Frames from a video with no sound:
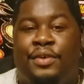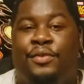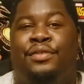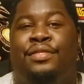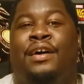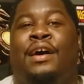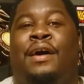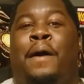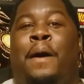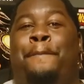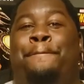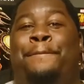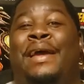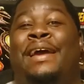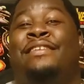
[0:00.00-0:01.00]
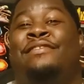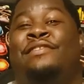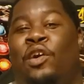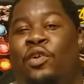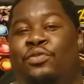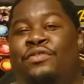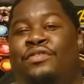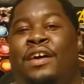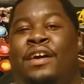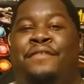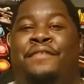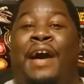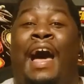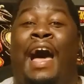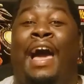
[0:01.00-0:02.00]
There was a big dose
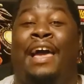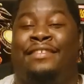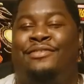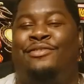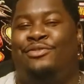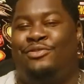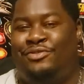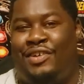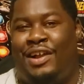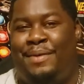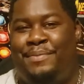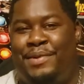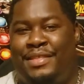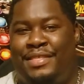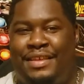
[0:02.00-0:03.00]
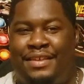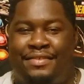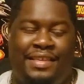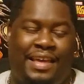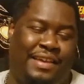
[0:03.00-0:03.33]
of high school drama in this.